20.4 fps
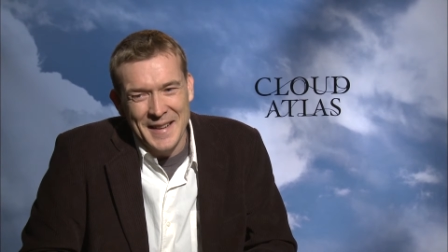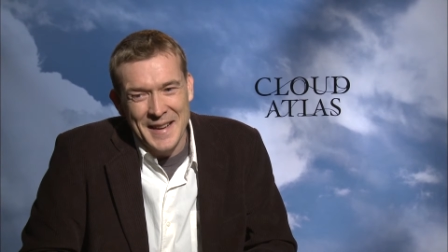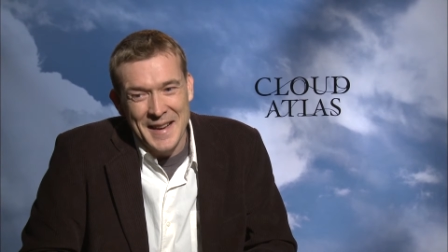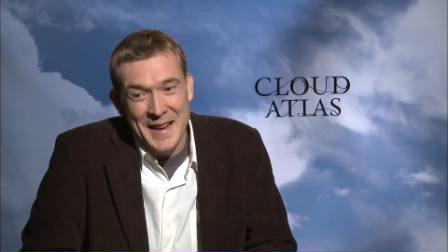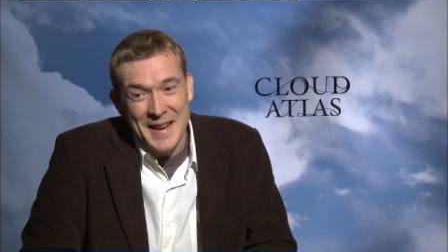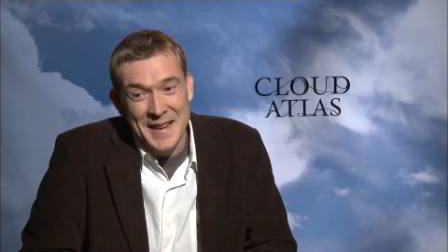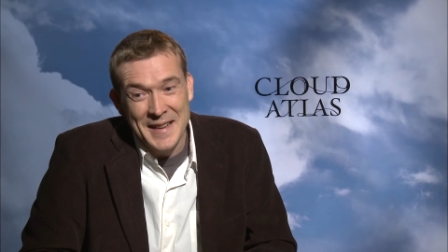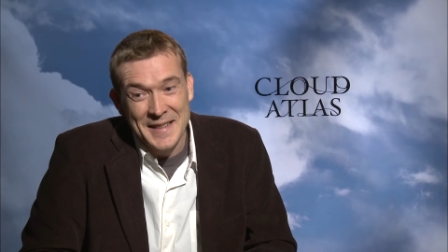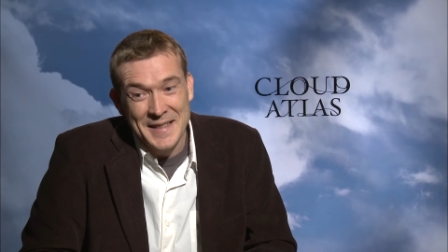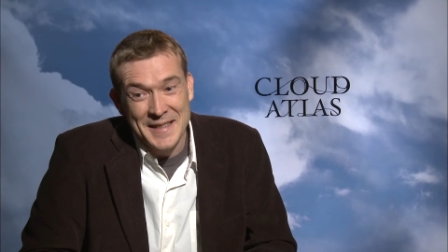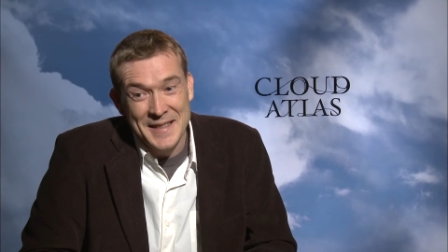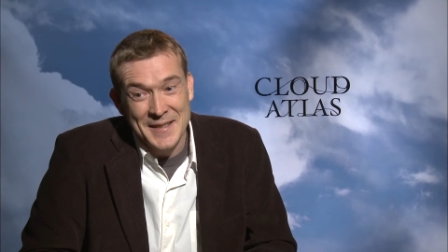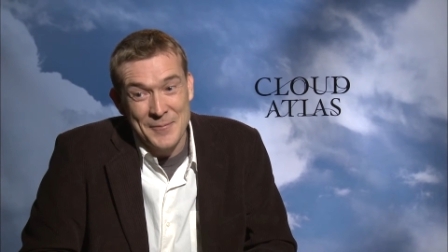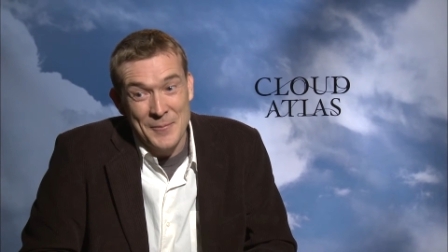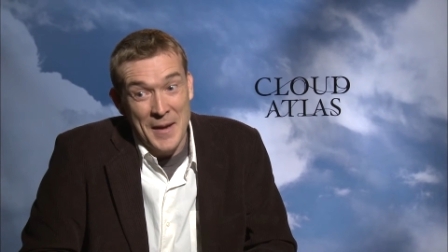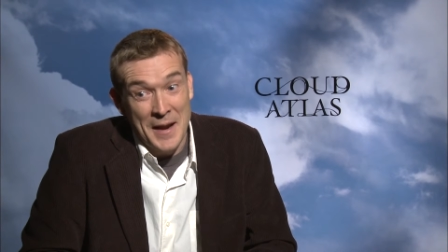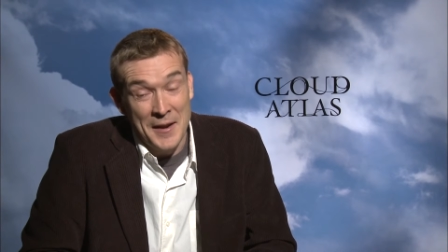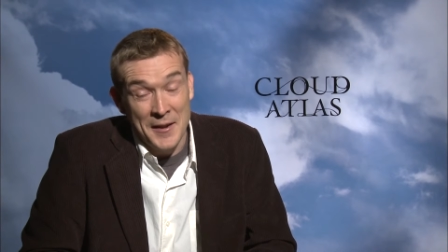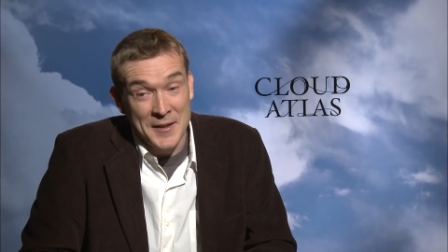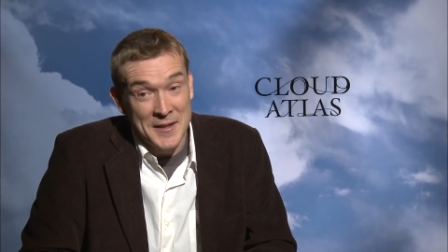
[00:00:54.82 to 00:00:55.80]
And
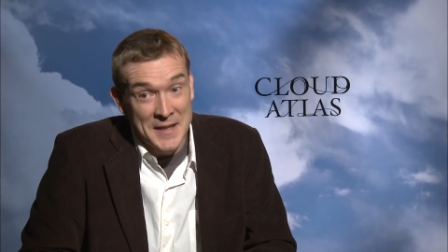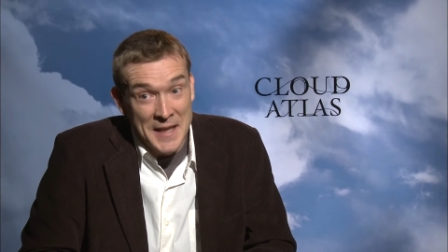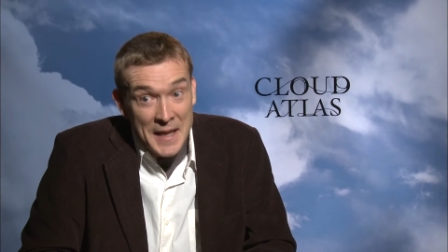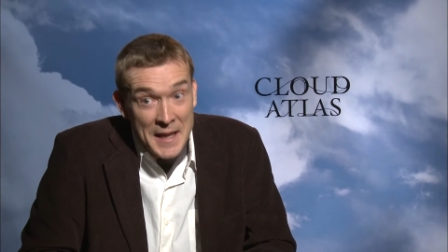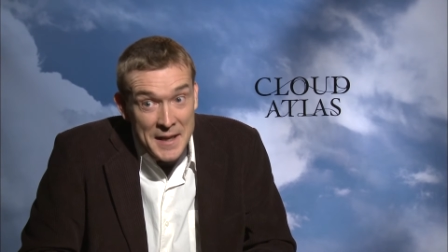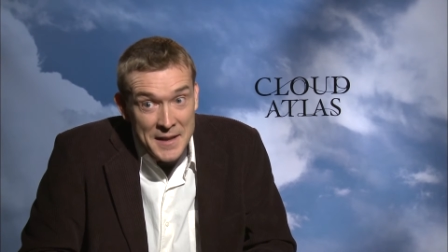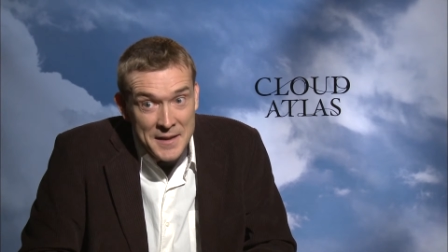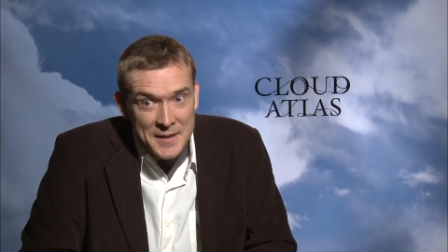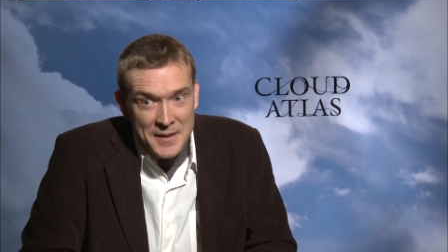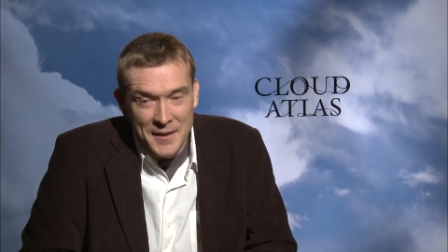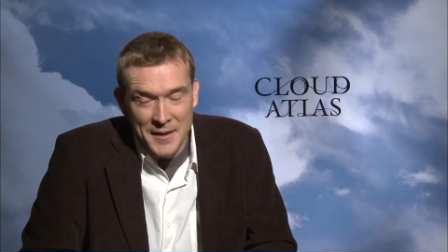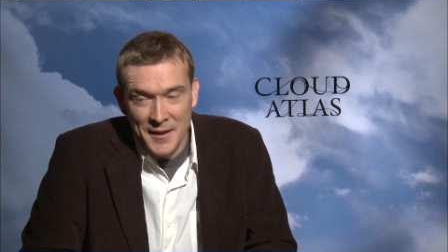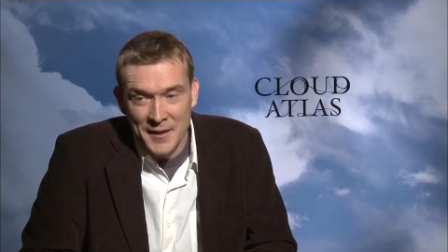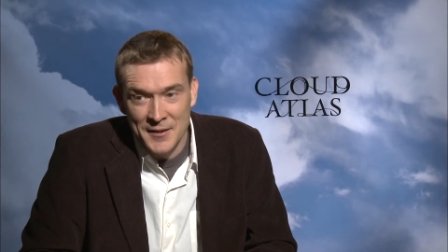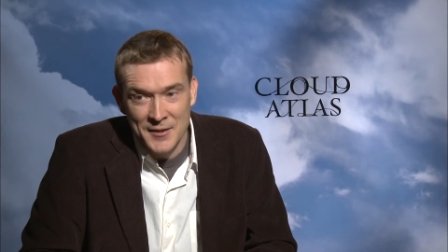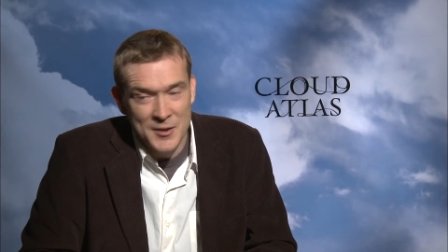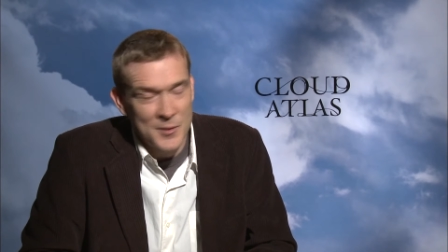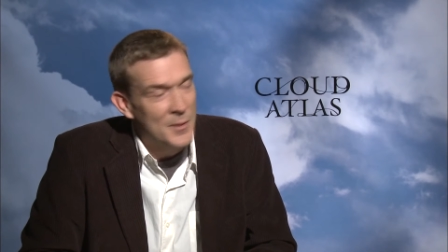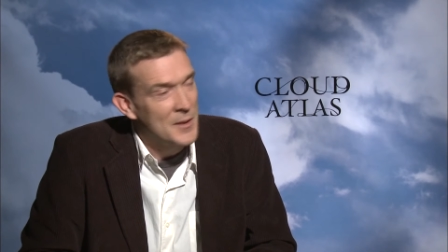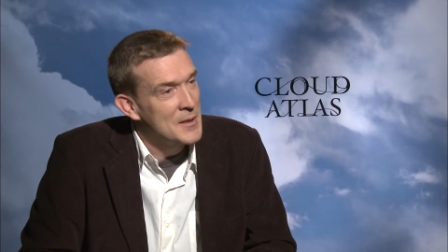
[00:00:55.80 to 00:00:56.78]
I did,
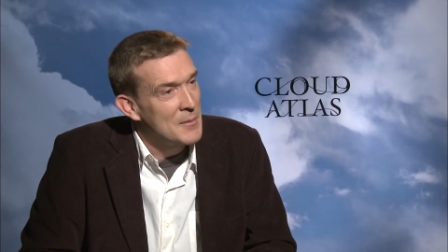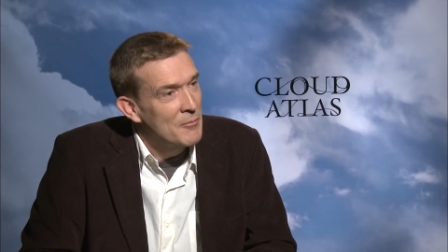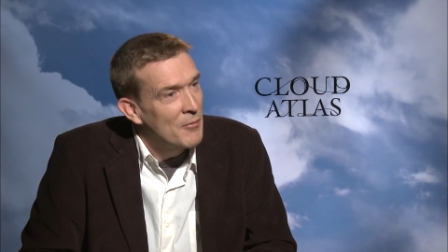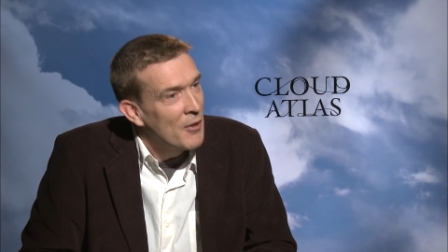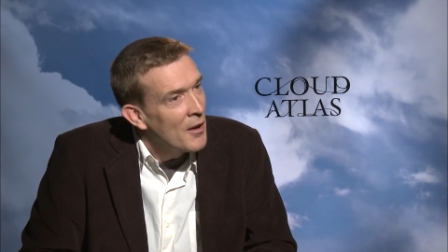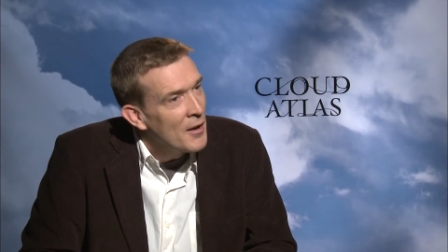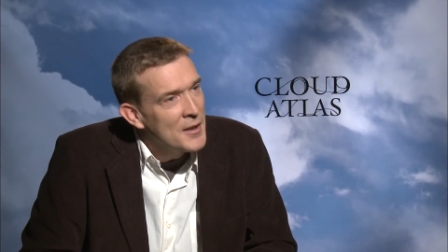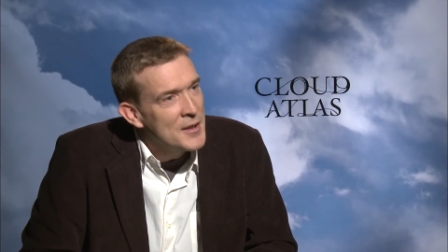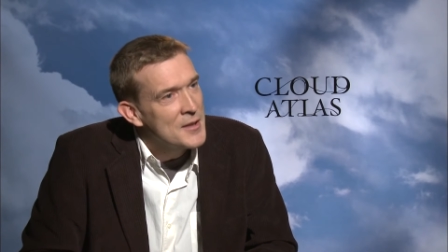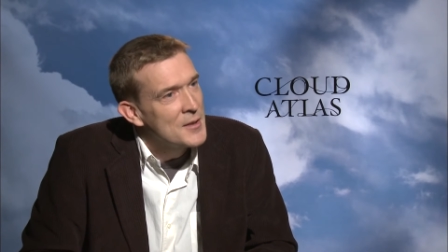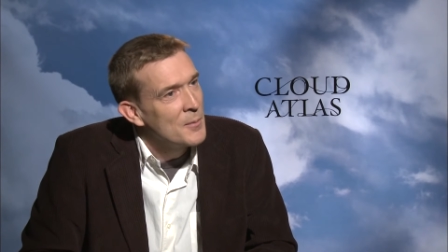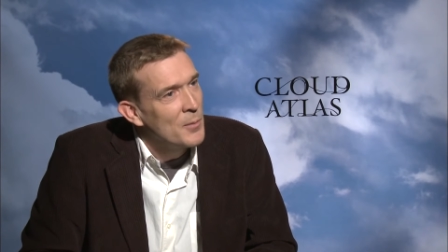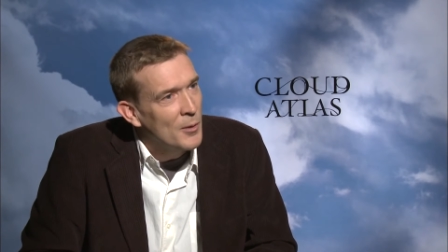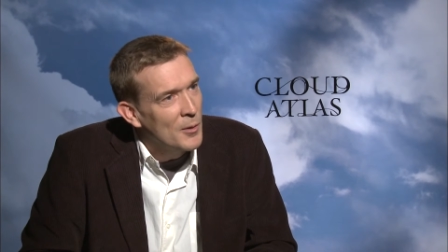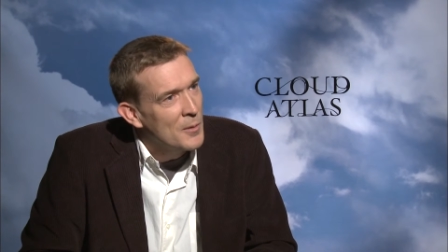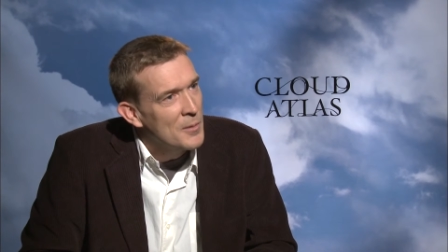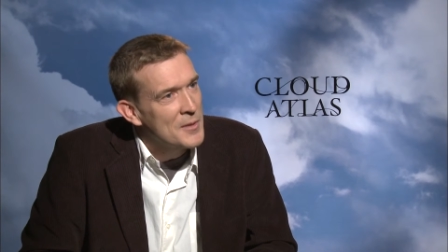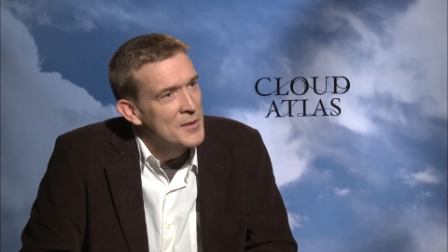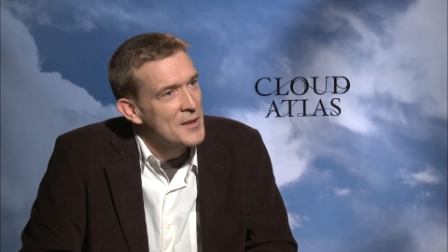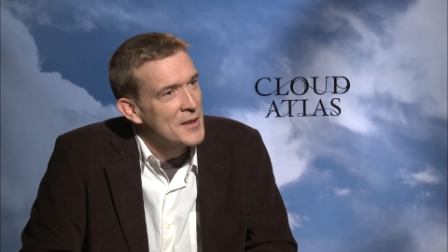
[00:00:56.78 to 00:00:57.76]
and to my surprise, the
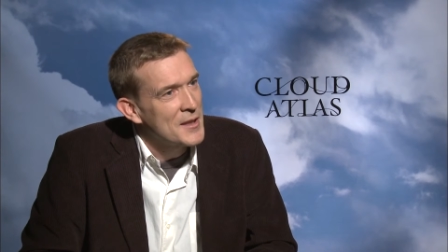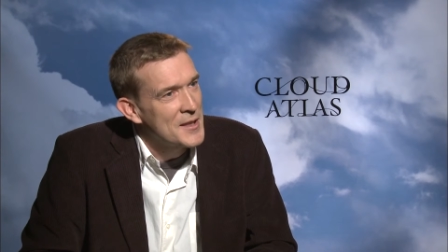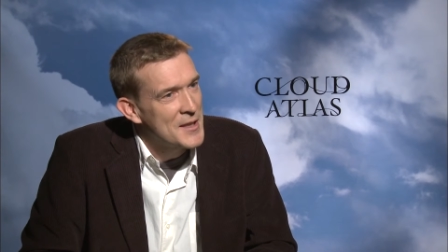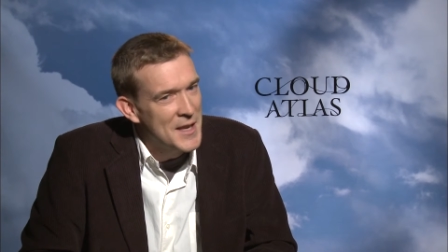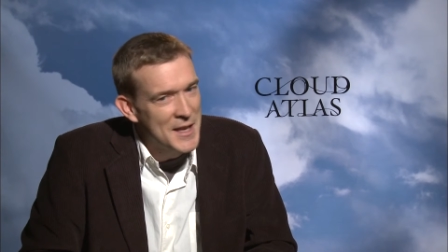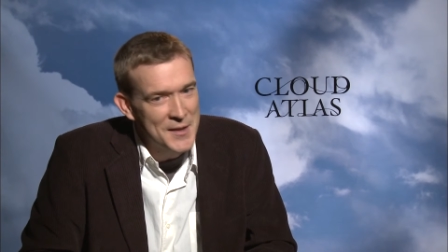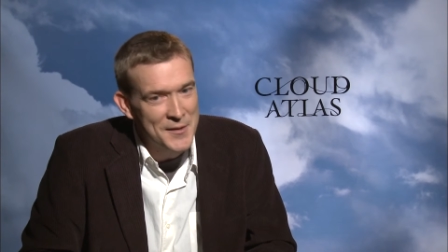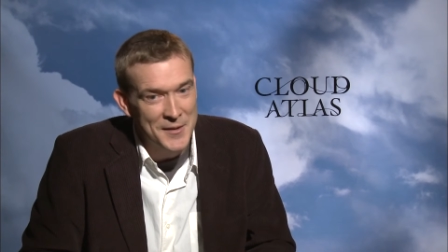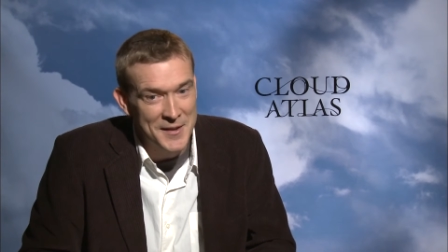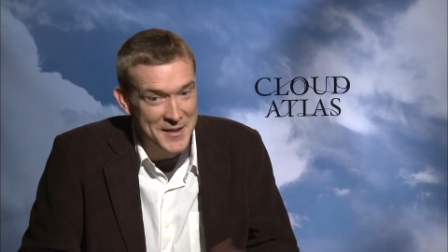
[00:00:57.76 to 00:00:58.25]
book was successful.